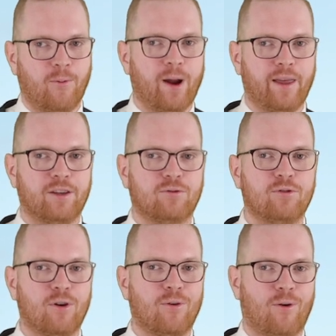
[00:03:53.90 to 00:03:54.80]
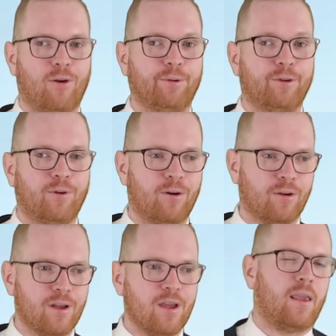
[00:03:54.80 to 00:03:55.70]
where this could go horribly
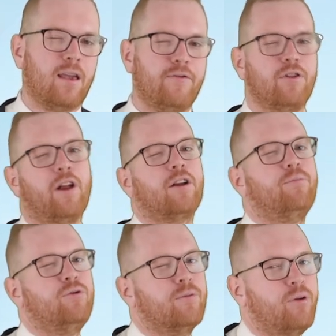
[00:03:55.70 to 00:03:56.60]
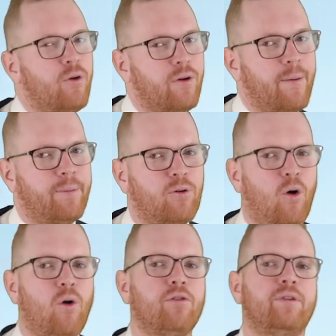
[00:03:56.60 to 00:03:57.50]
wrong. If you're not a computer programmer,
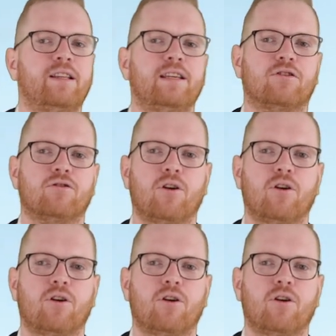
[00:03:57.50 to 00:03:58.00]
all you really need to